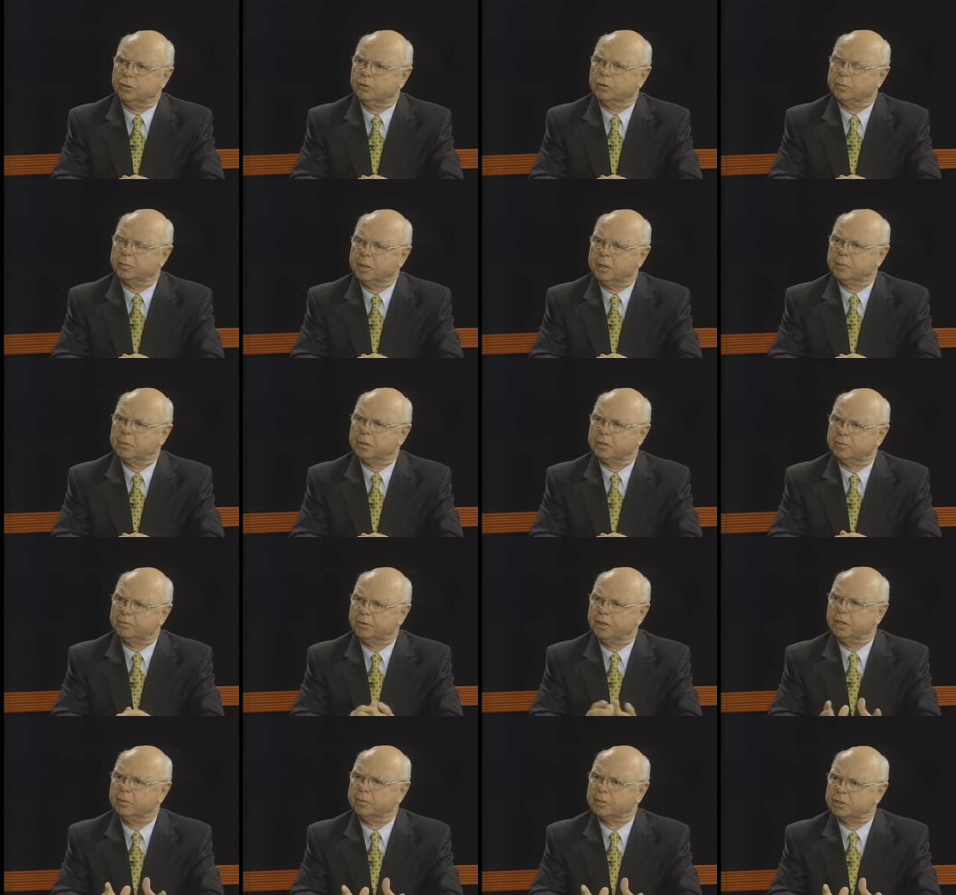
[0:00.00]
you remember the
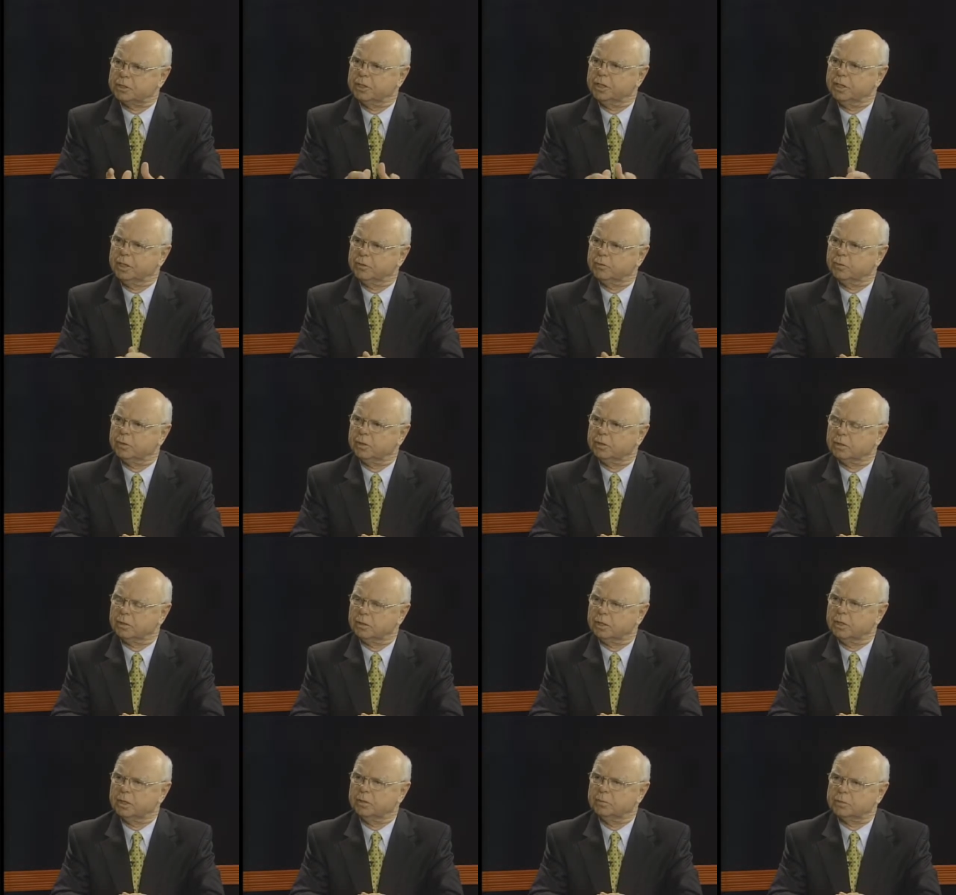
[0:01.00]
famous case where the
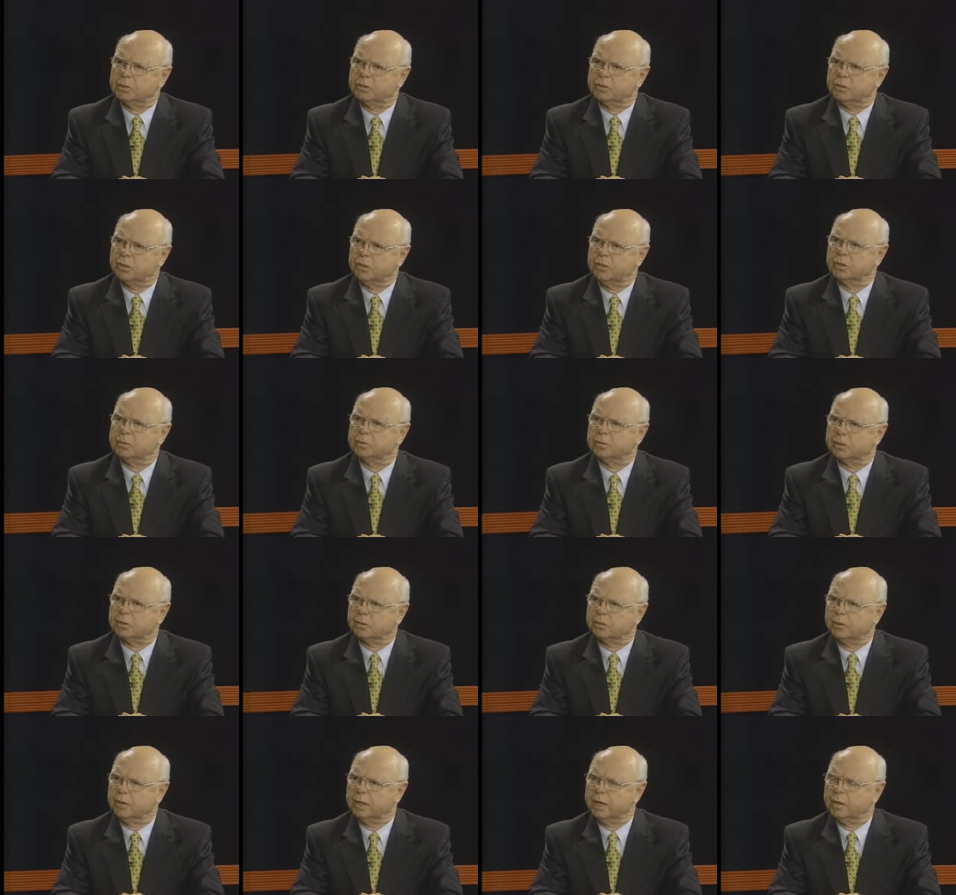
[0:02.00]
lady was charged with a
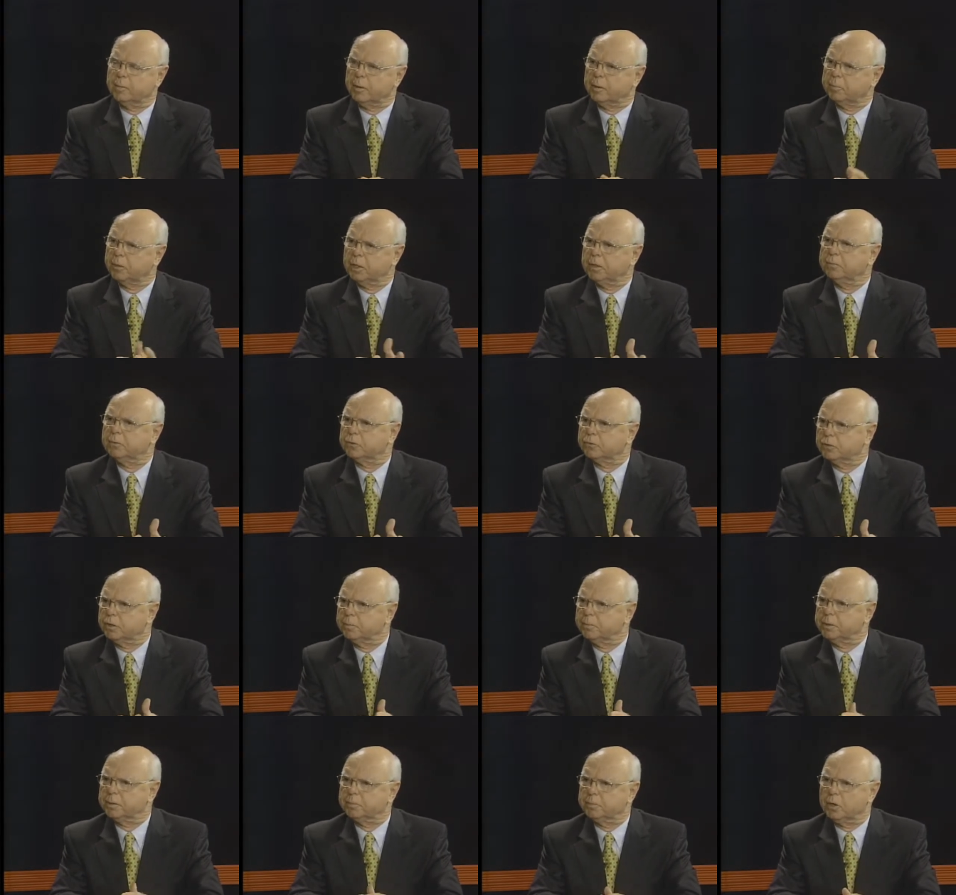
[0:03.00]
crime. I believe it was
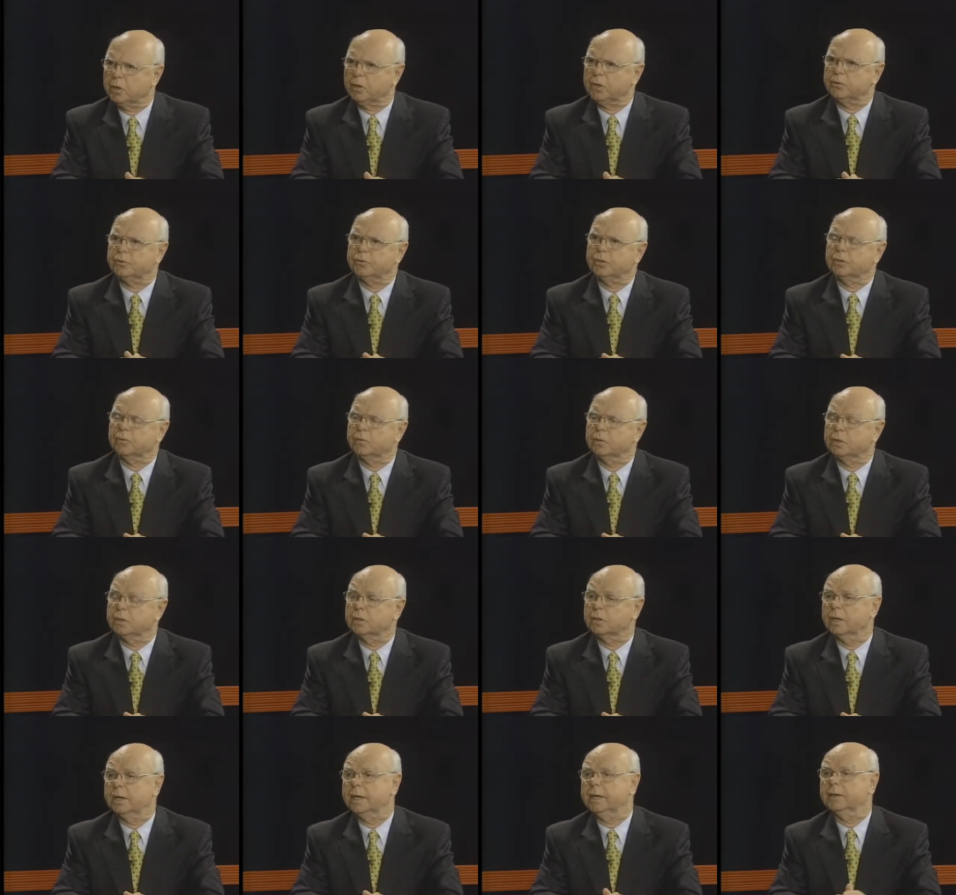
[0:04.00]
up in Boston when
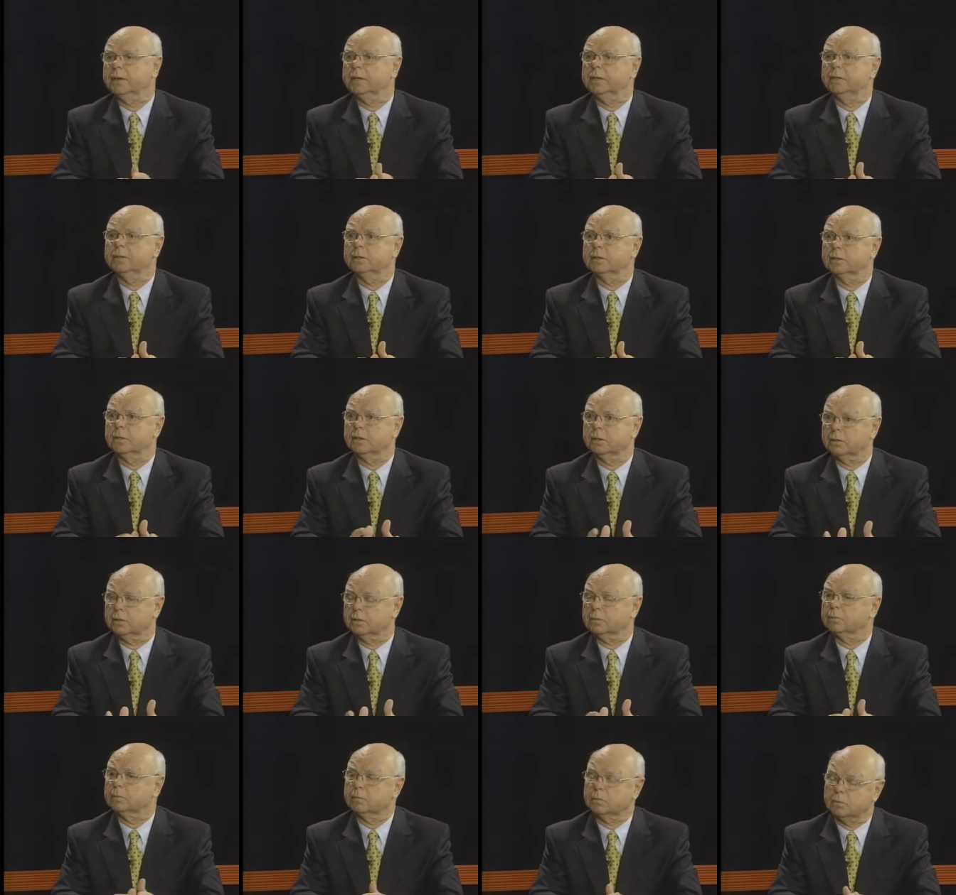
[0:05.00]
her Audi
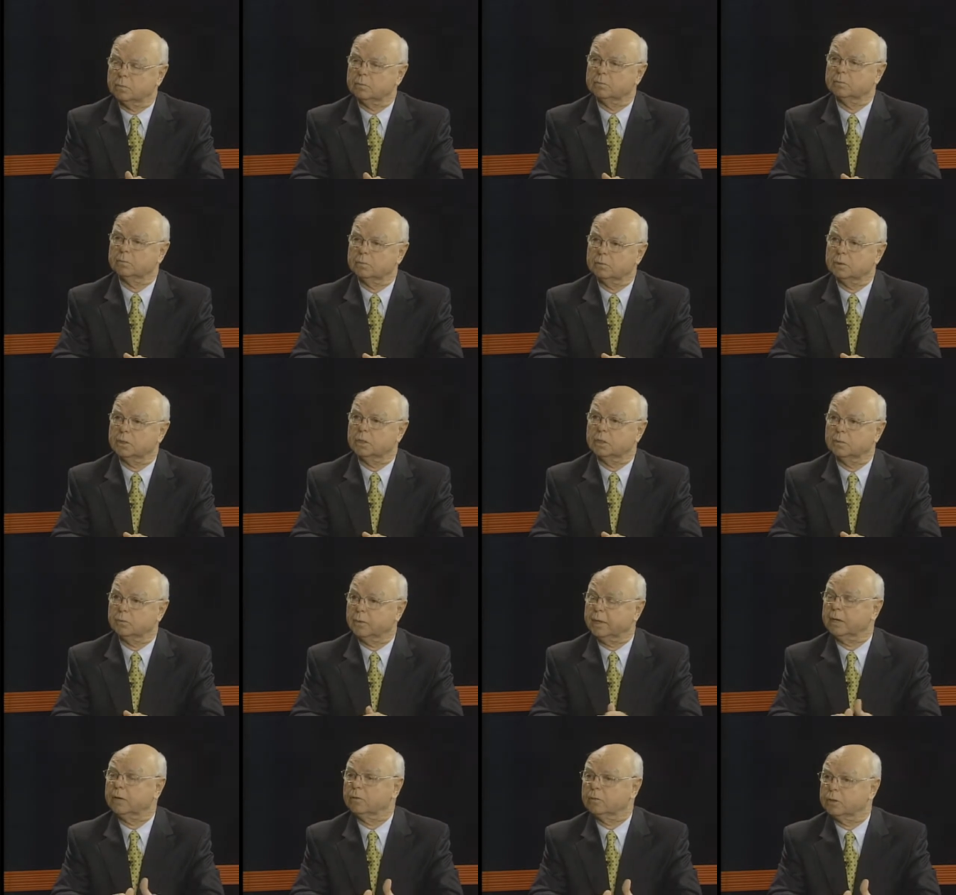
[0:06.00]

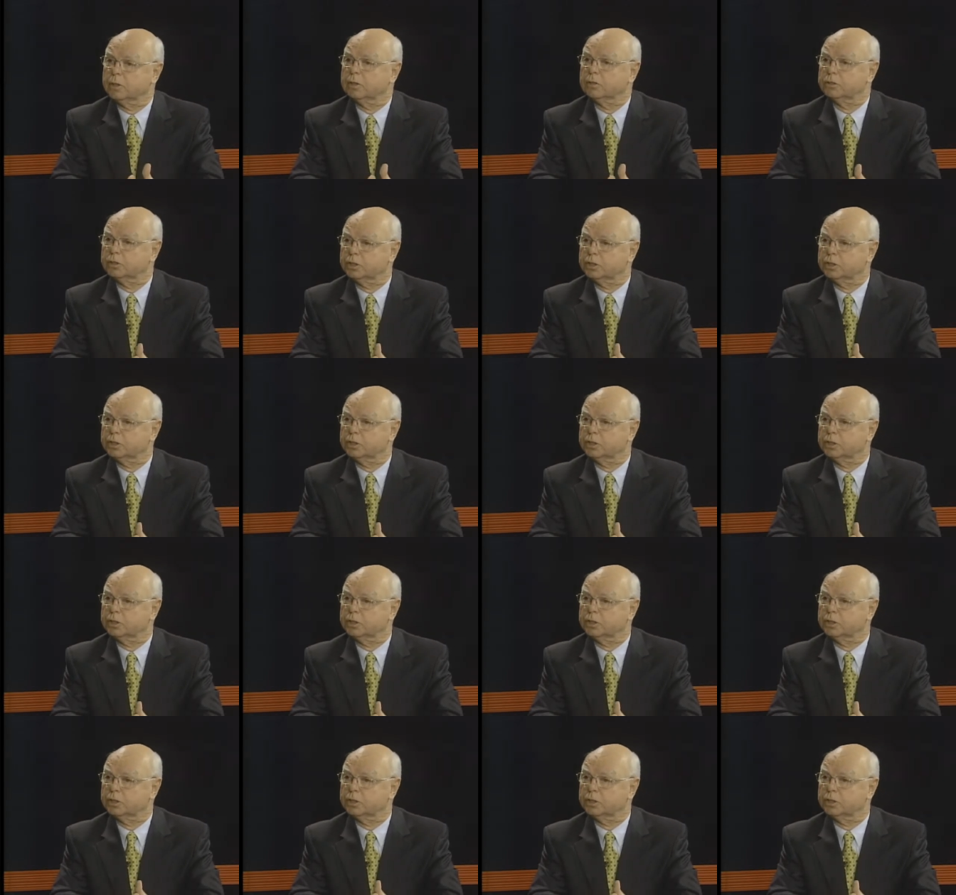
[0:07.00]
ran over her